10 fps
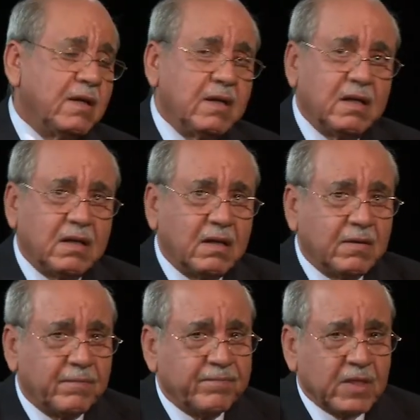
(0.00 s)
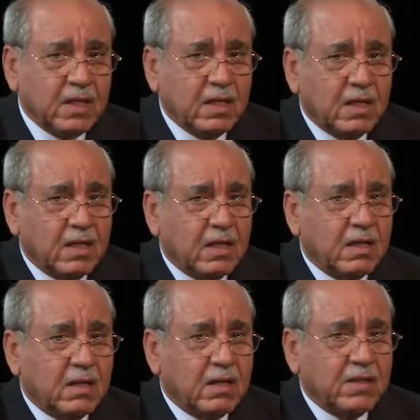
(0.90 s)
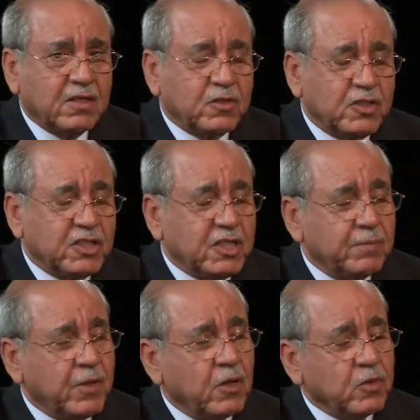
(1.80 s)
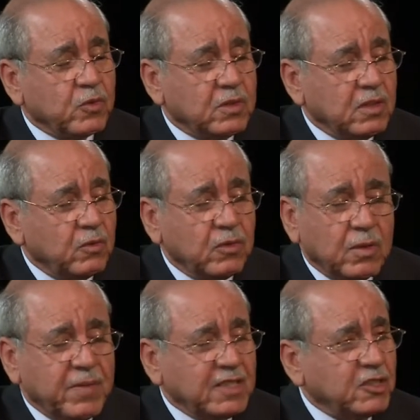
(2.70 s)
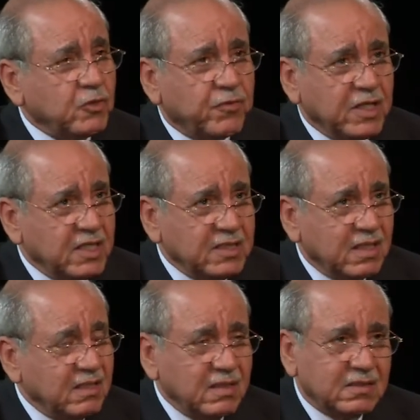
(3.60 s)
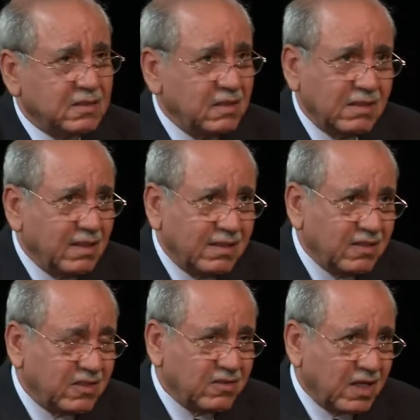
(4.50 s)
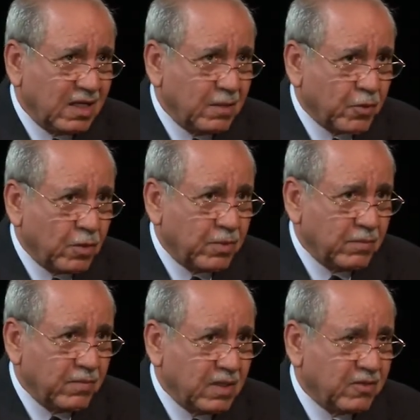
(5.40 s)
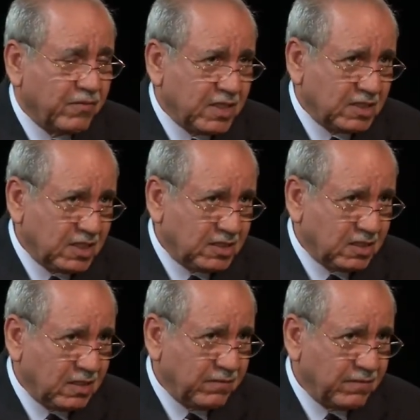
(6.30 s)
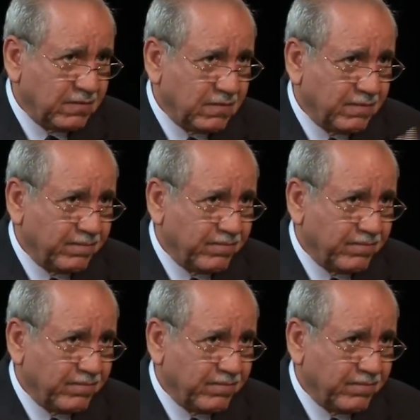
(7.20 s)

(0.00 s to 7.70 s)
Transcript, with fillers: um, uh, and the judicial power you, on the basis of religion. It's, this is really a problem. It's very sensitive. Is it